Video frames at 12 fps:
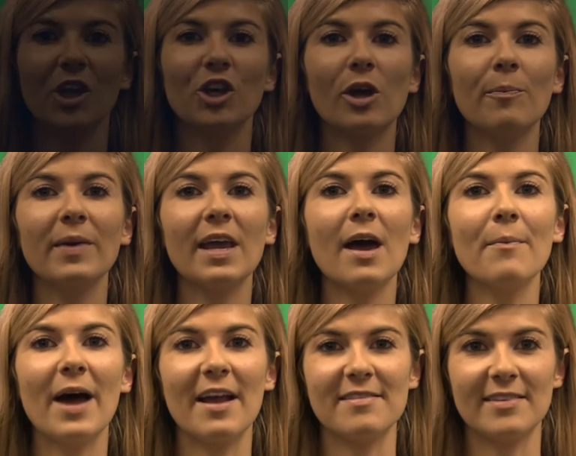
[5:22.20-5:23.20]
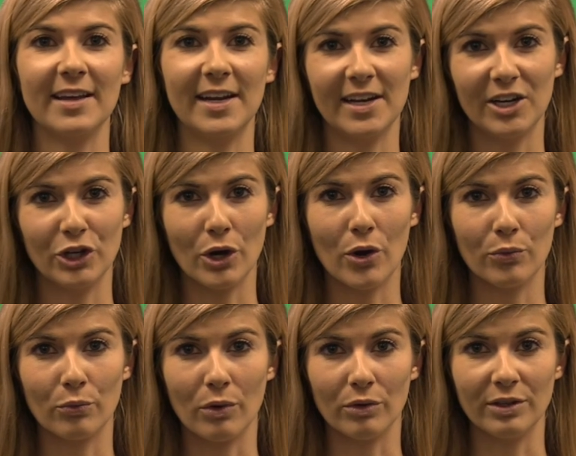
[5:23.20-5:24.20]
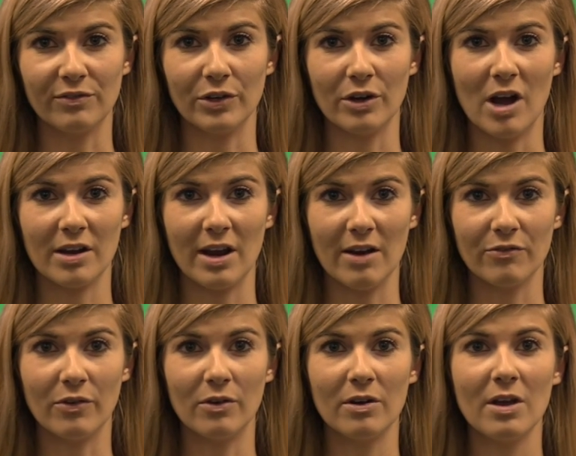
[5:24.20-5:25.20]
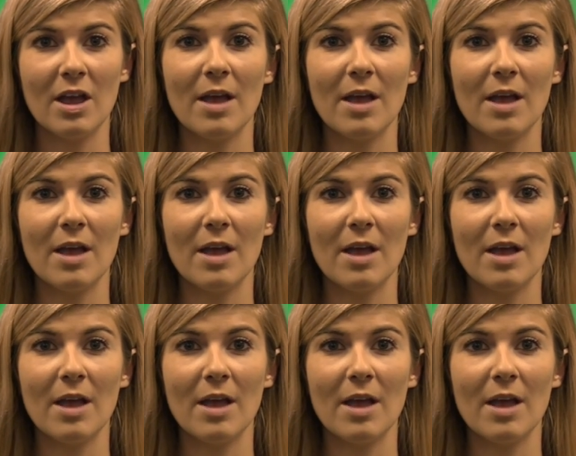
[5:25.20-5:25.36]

You can become isolated in your own world if you're not careful.